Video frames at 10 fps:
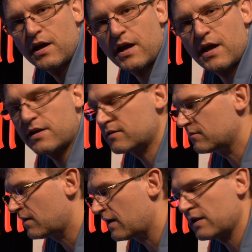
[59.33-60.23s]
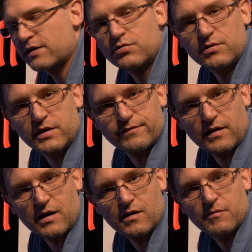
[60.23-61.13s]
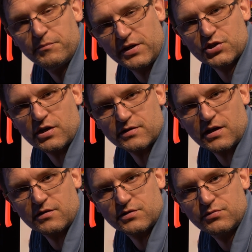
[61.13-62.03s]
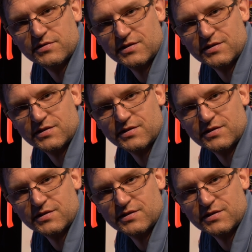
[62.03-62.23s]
and I like to give a big shout out to